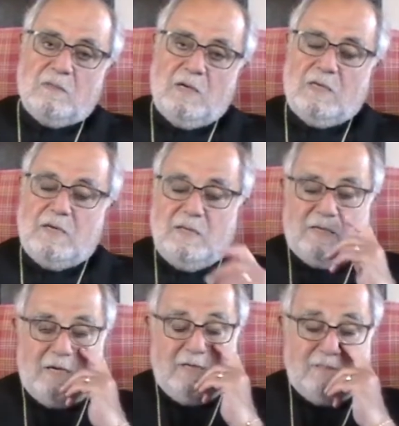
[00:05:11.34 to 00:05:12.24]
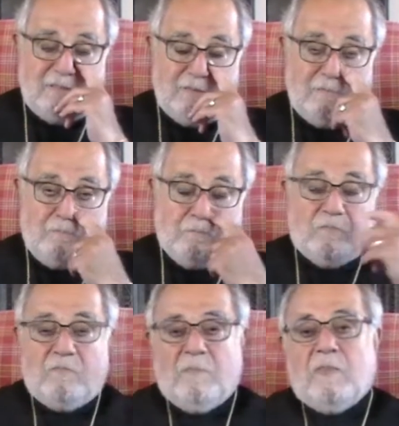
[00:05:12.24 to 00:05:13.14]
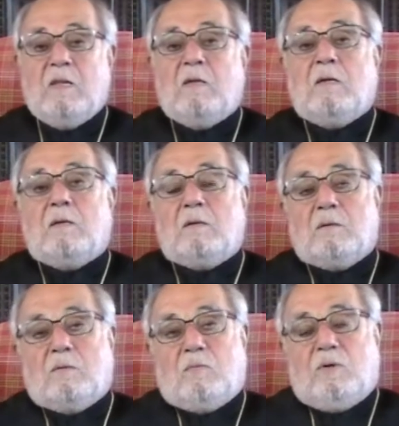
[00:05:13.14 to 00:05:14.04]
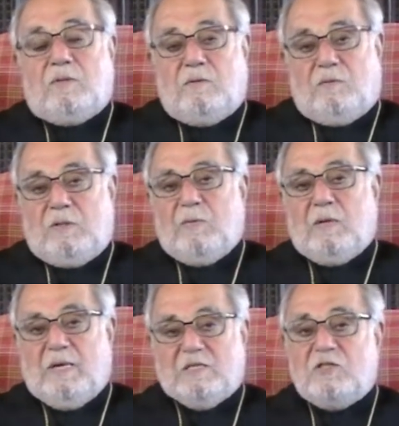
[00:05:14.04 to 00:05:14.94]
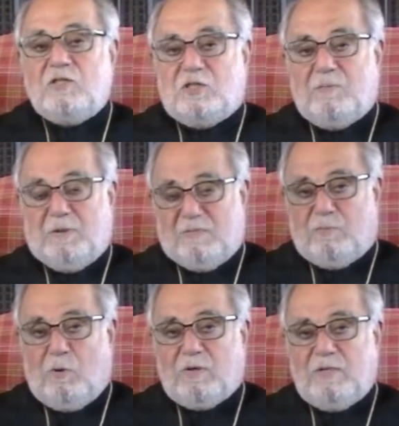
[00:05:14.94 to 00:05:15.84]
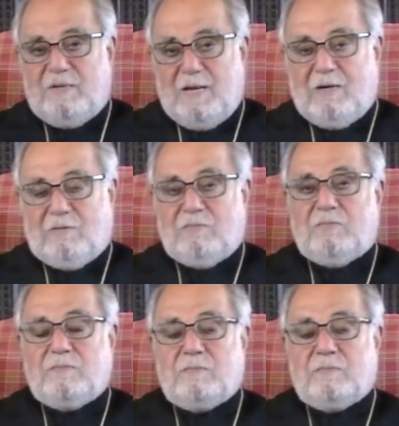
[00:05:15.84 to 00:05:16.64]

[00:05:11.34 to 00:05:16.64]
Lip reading: In any case, when the relationship has broken down,